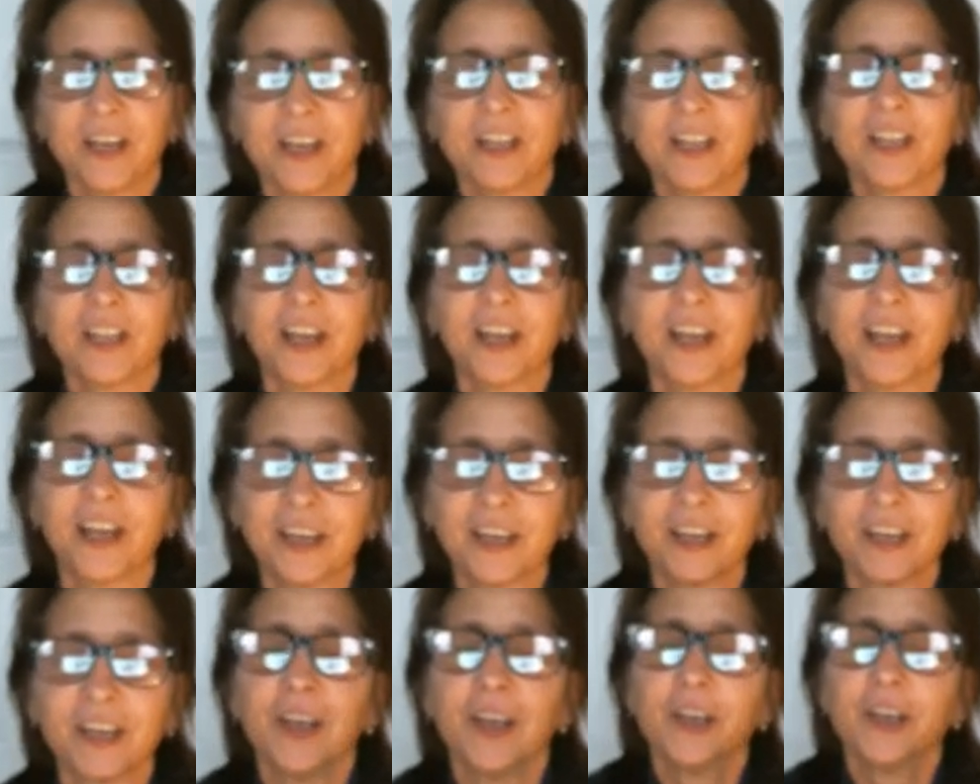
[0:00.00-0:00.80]
like
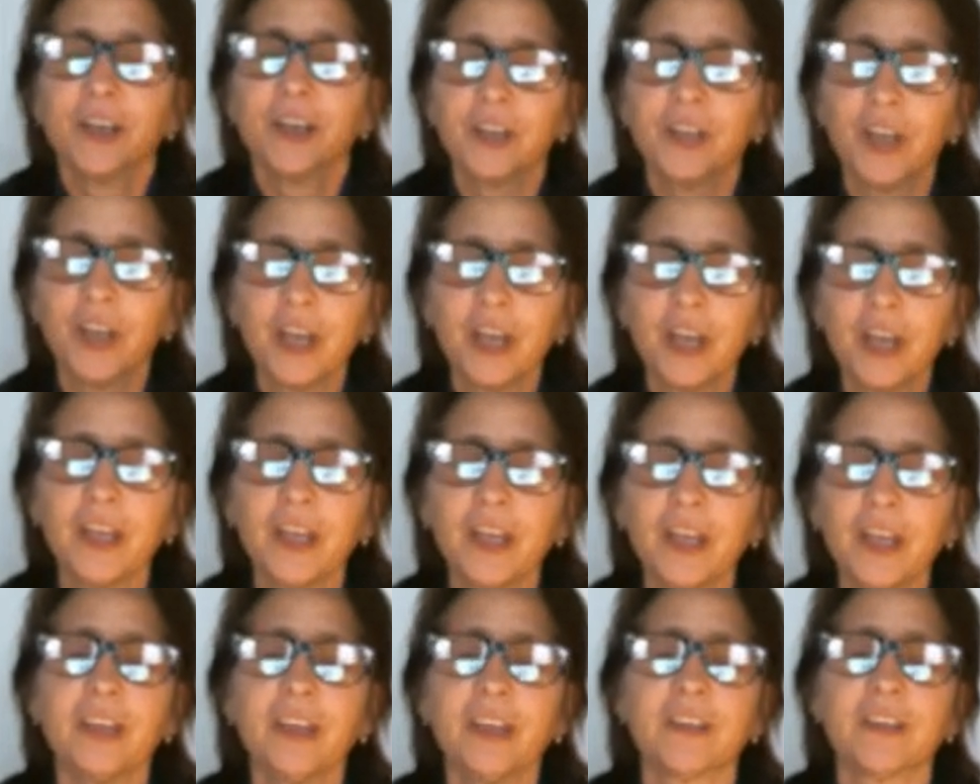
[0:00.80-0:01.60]

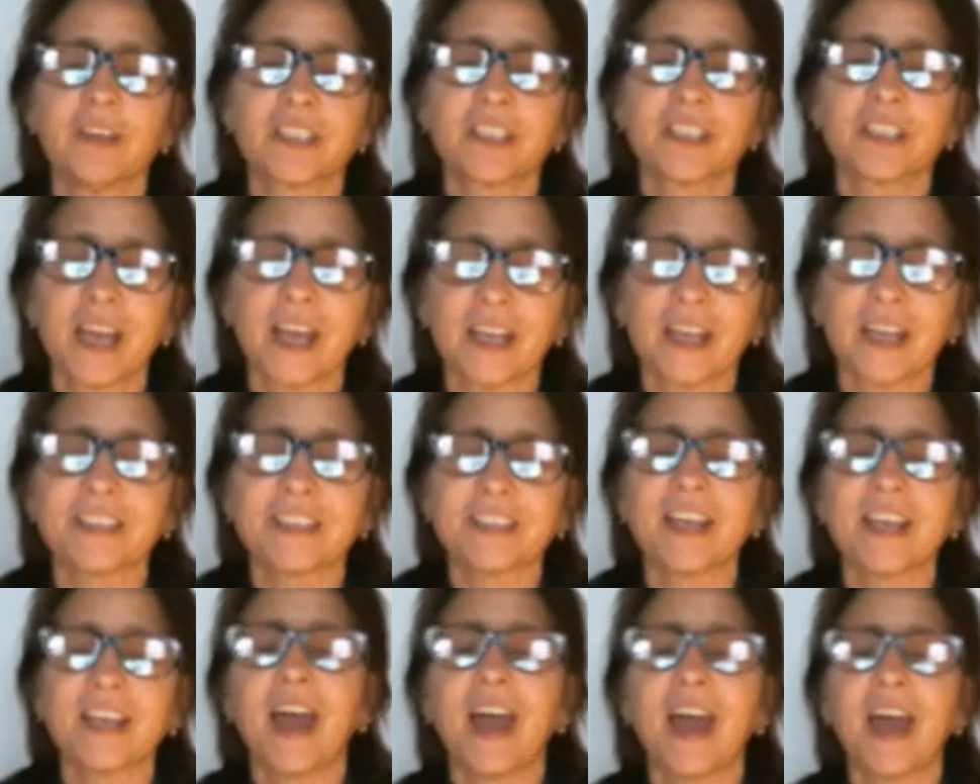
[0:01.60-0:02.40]
in the sense
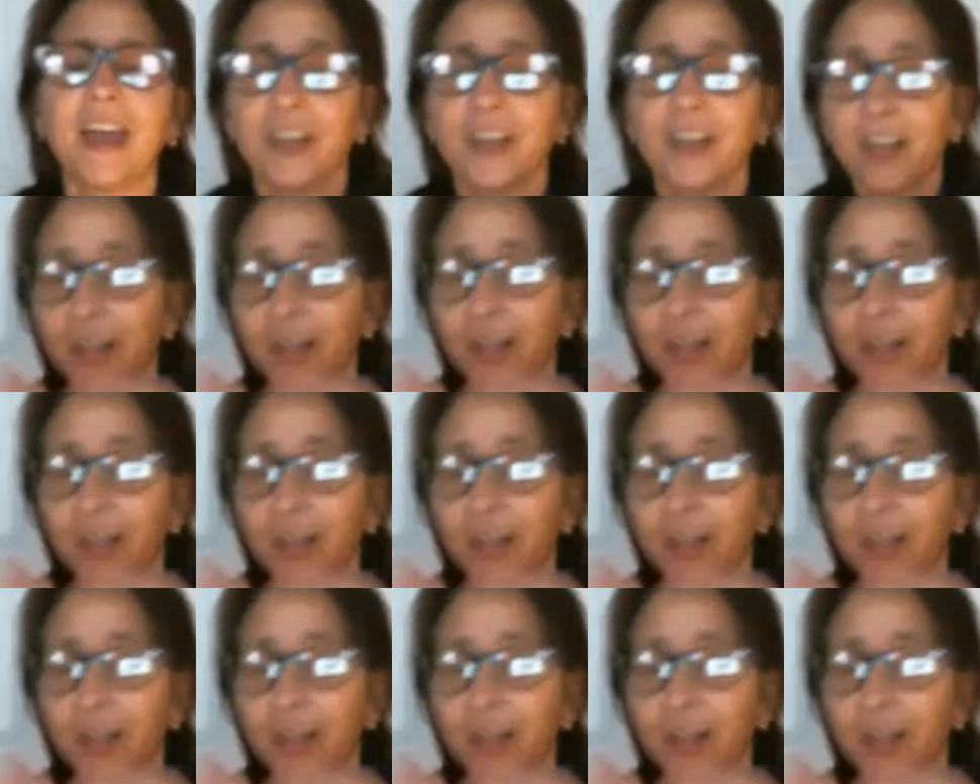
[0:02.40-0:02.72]
that,